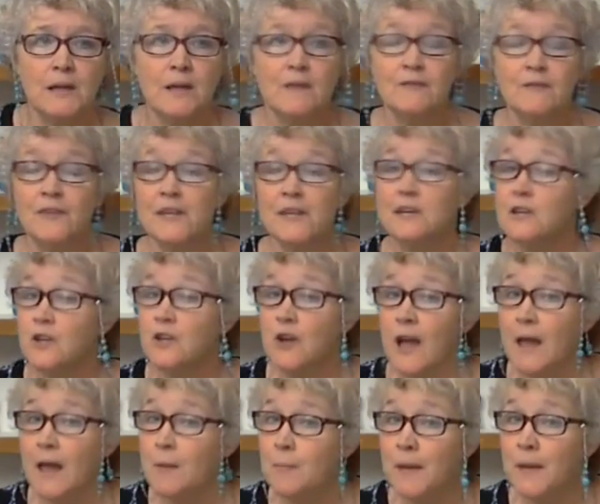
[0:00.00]
Vinegar
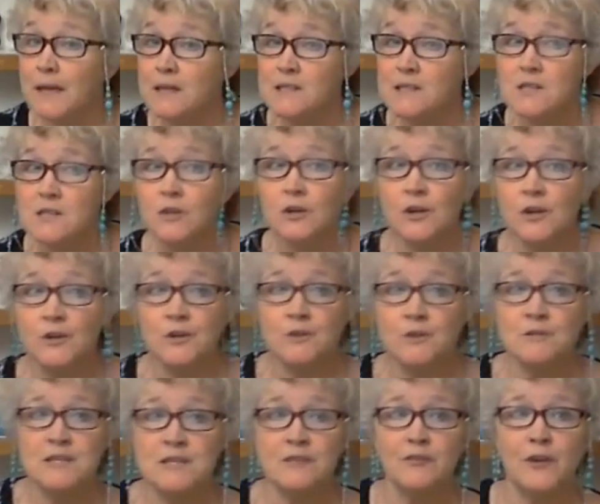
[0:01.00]
and baking soda are no
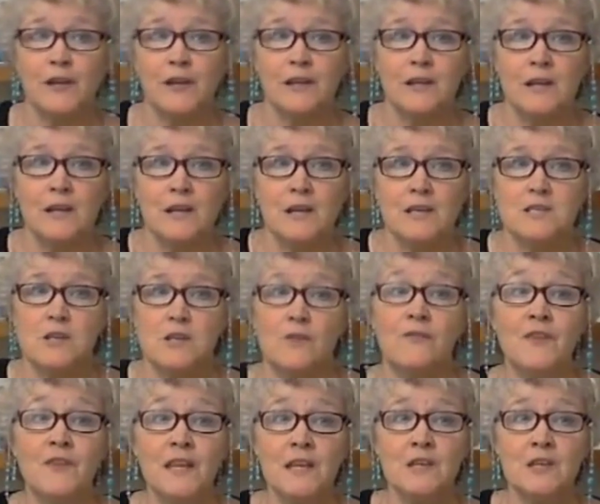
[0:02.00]
different. So
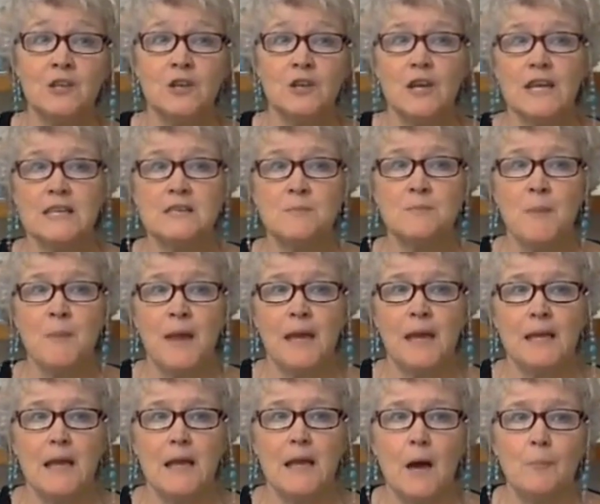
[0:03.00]
vinegar is
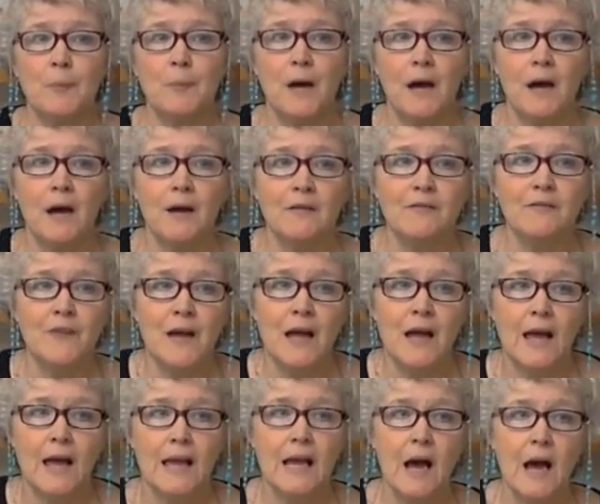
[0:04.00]
made up of
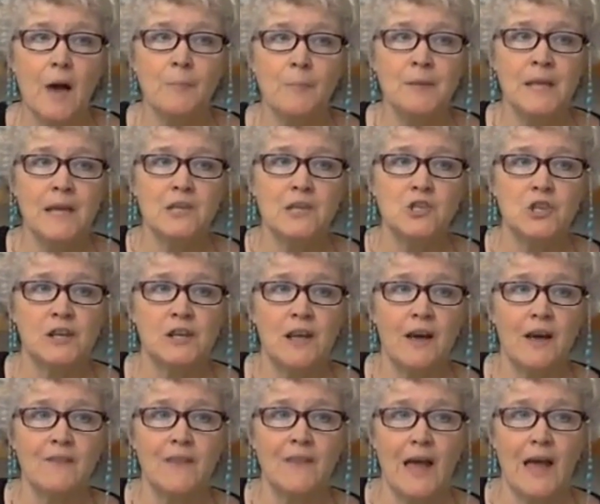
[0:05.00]
a combination
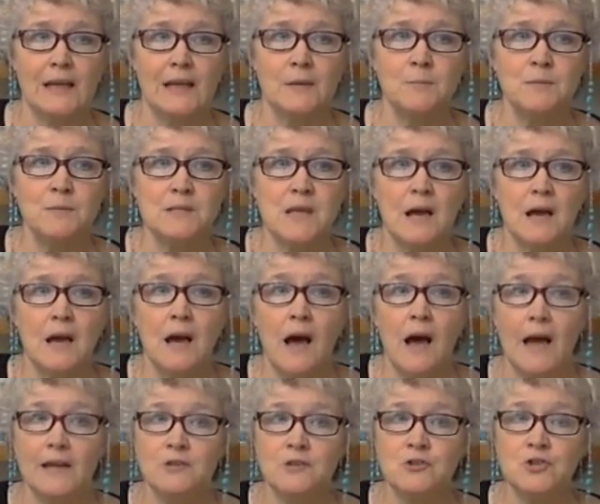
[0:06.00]
of atoms,
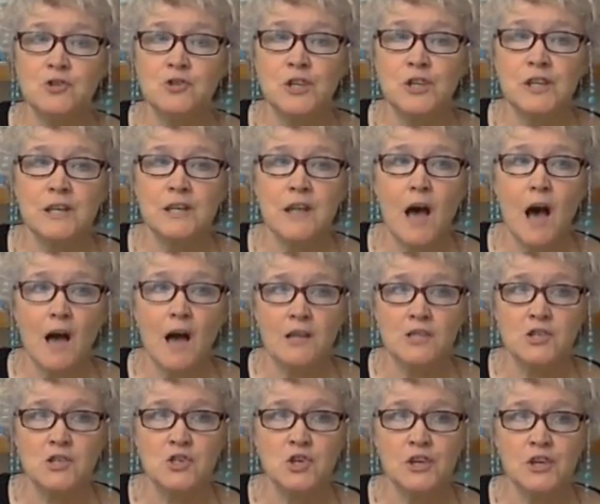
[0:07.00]
hydrogen,
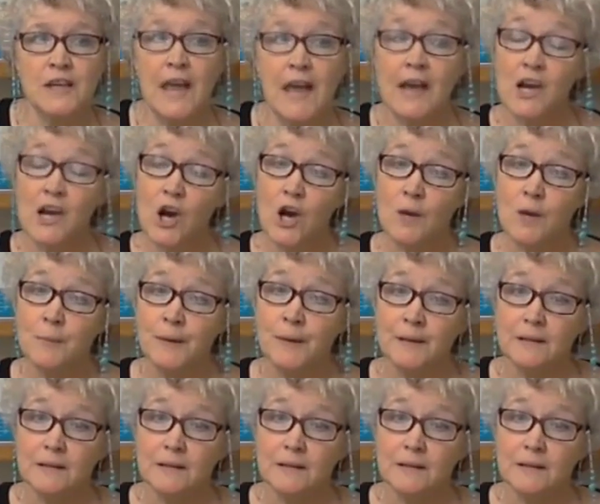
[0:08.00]
oxygen, and carbon.